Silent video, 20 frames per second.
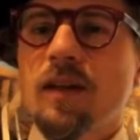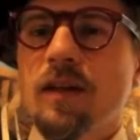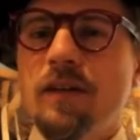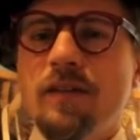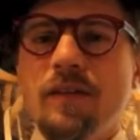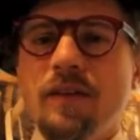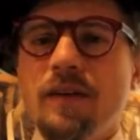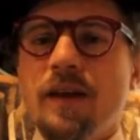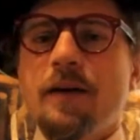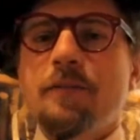
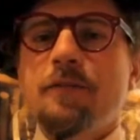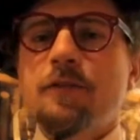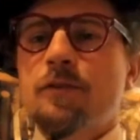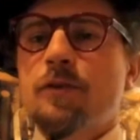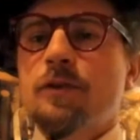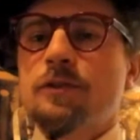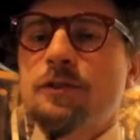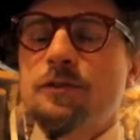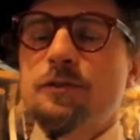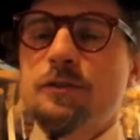And then
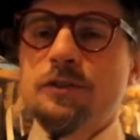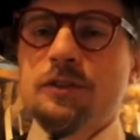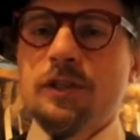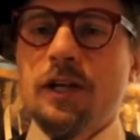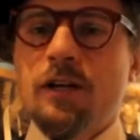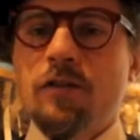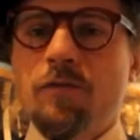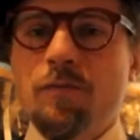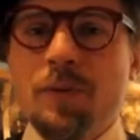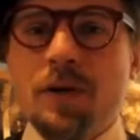afterwards you just
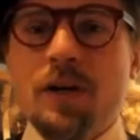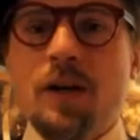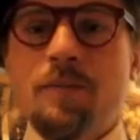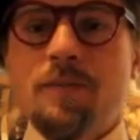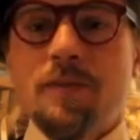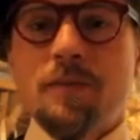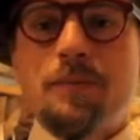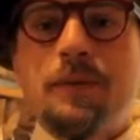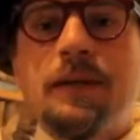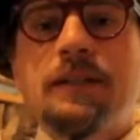kind of pick
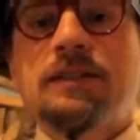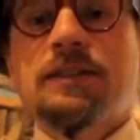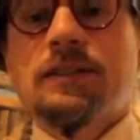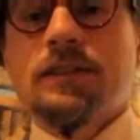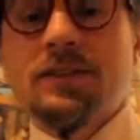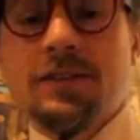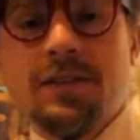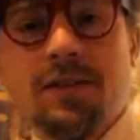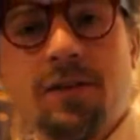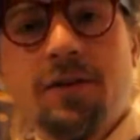up the
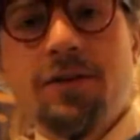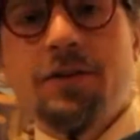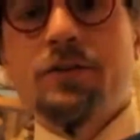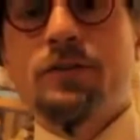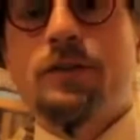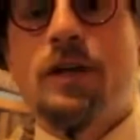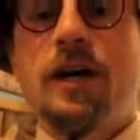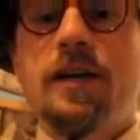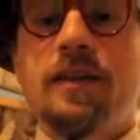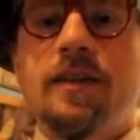pieces, you know, and you
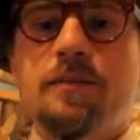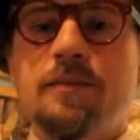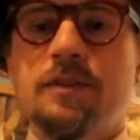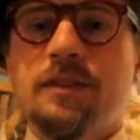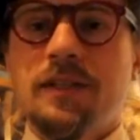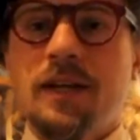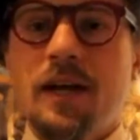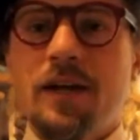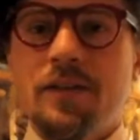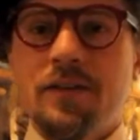tie them
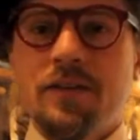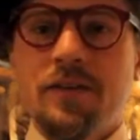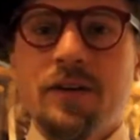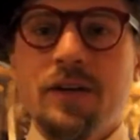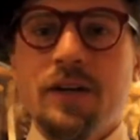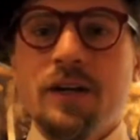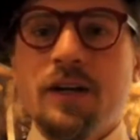together.